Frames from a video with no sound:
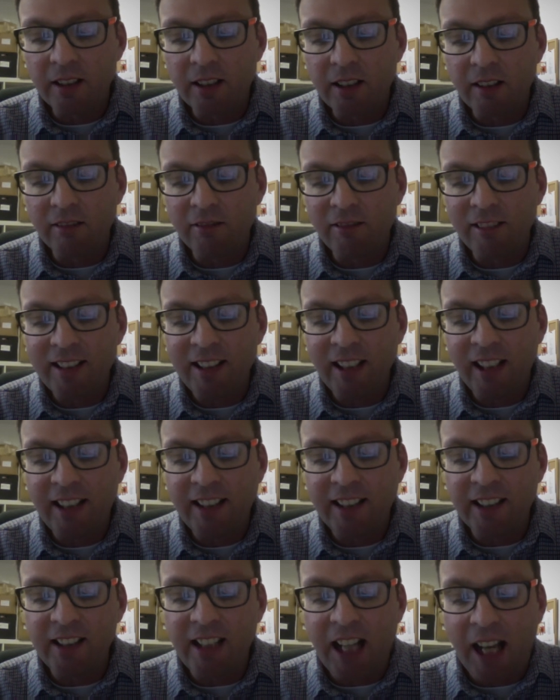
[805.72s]
Christianity
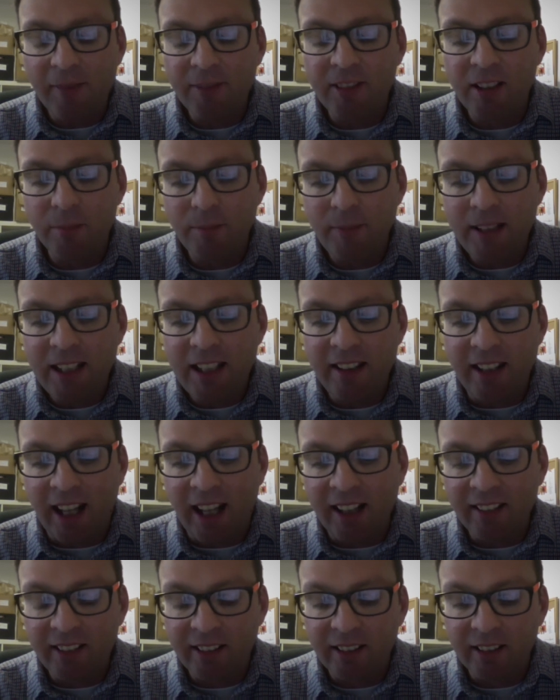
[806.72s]
doesn't have to mean
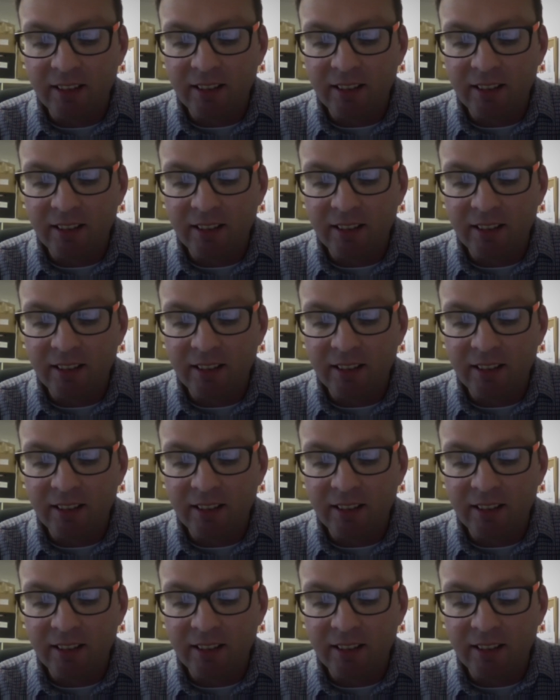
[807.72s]
that.